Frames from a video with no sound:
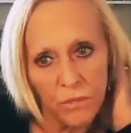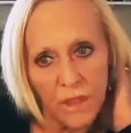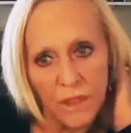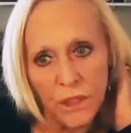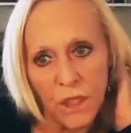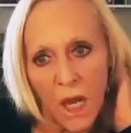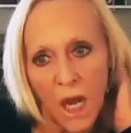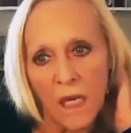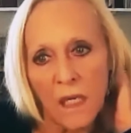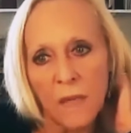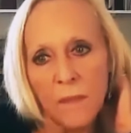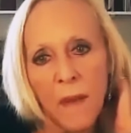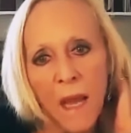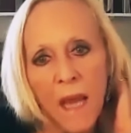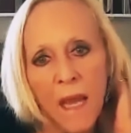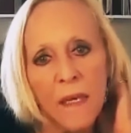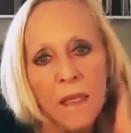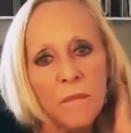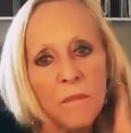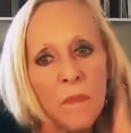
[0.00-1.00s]
We talk
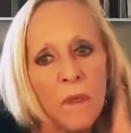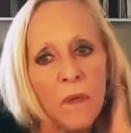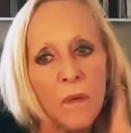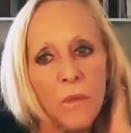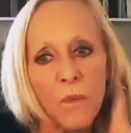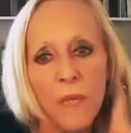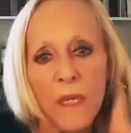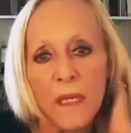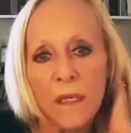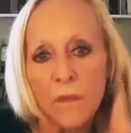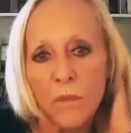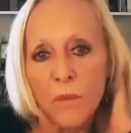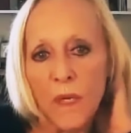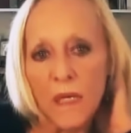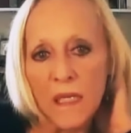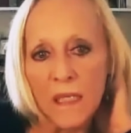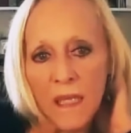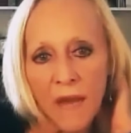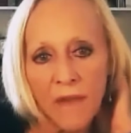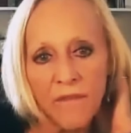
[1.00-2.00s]
about him. We
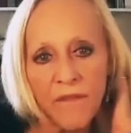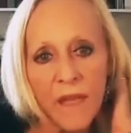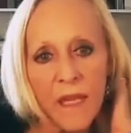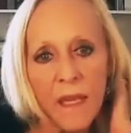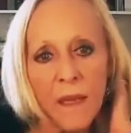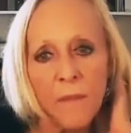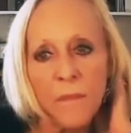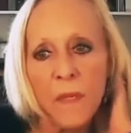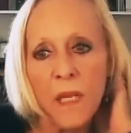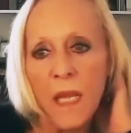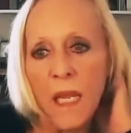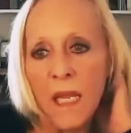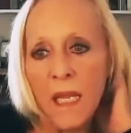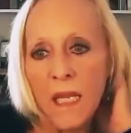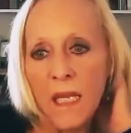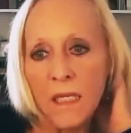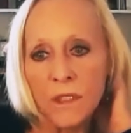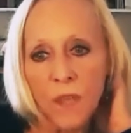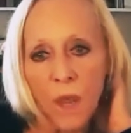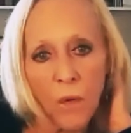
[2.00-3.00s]
we love him.
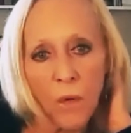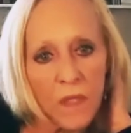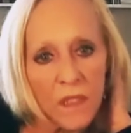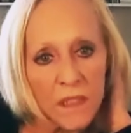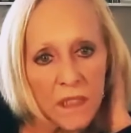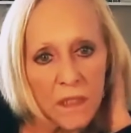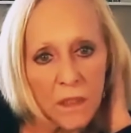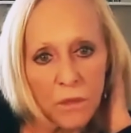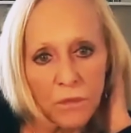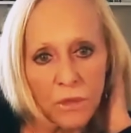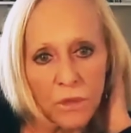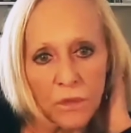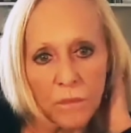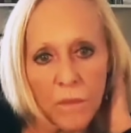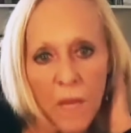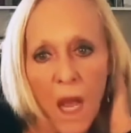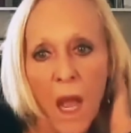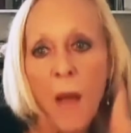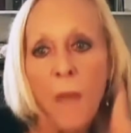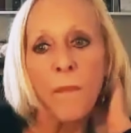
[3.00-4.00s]
He's always in the
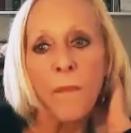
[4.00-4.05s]
room.